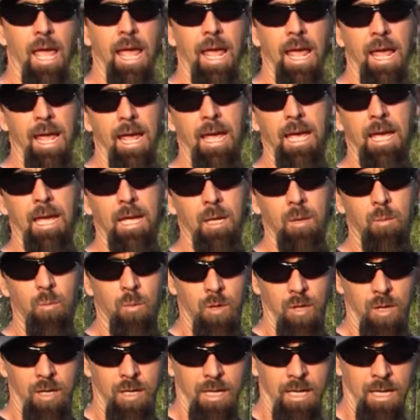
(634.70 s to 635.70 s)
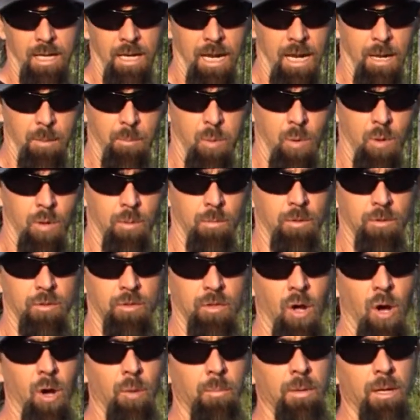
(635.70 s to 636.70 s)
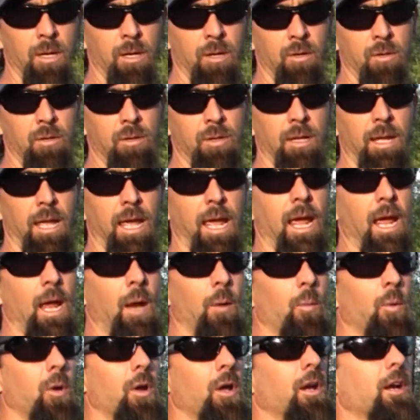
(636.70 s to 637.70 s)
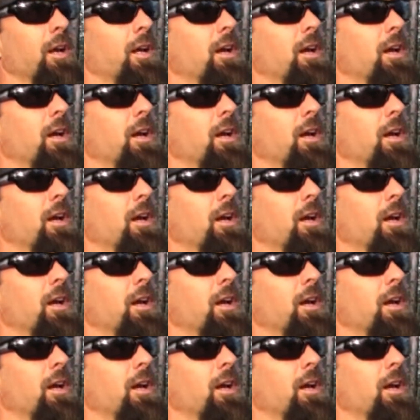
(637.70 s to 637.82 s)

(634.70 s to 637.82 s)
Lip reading: and we're going to get a portable sawmill, and we're going